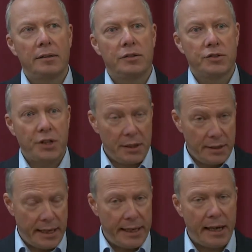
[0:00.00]

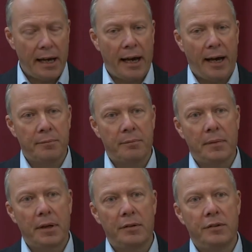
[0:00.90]
Certainly.
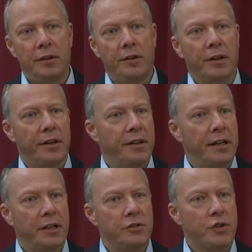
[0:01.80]

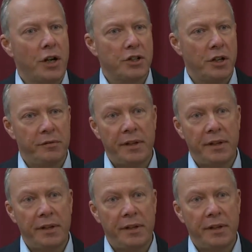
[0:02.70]
The construction of